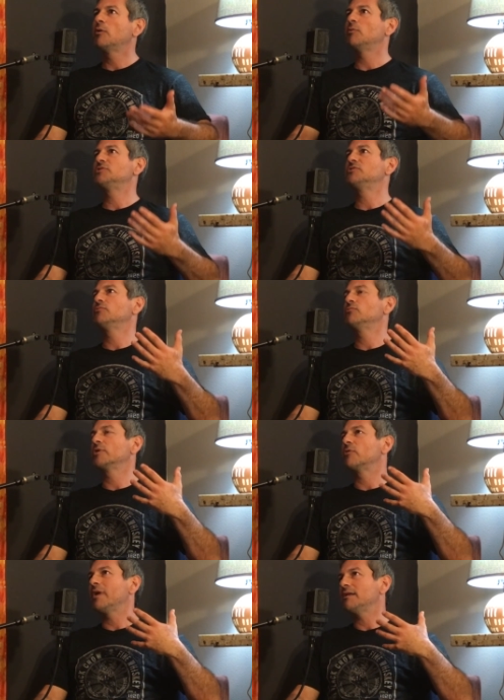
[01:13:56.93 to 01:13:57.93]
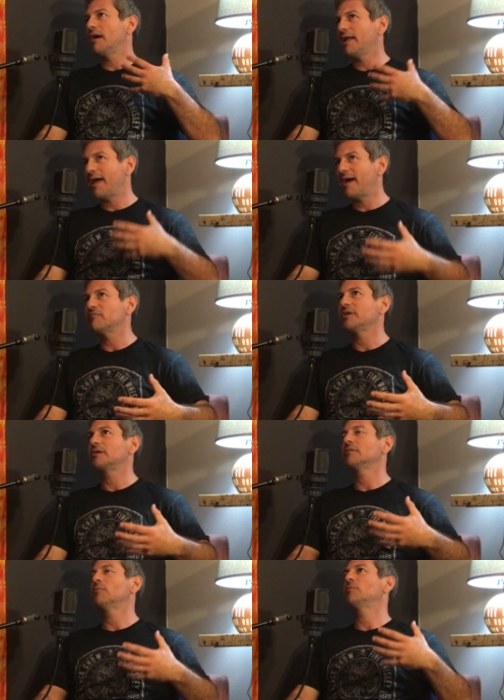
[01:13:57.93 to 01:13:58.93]
What would you regret not
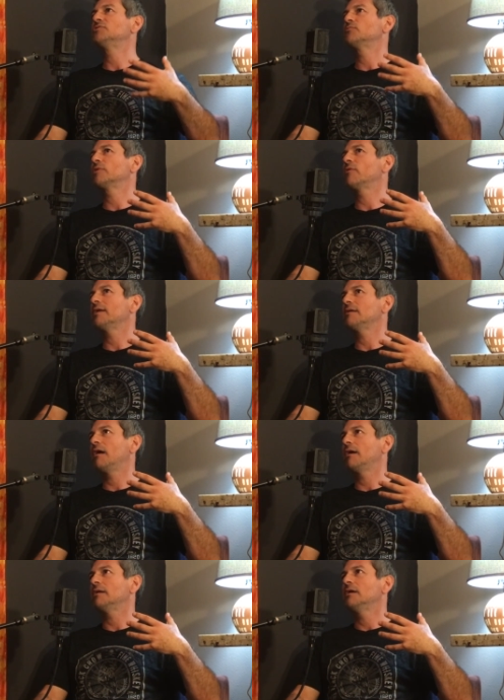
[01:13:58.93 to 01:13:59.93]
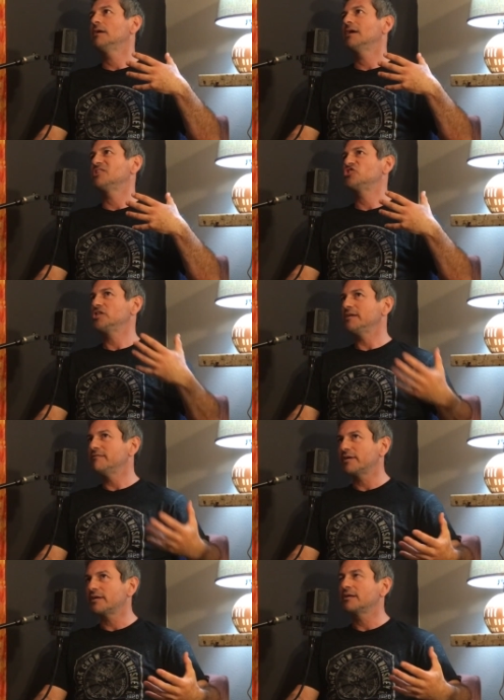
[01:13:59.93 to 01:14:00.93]
having? What would you regret not
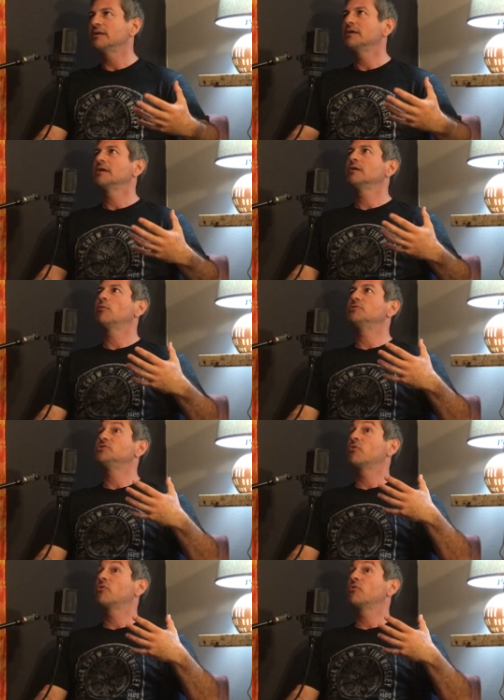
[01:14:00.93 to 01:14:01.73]
achieving? What would you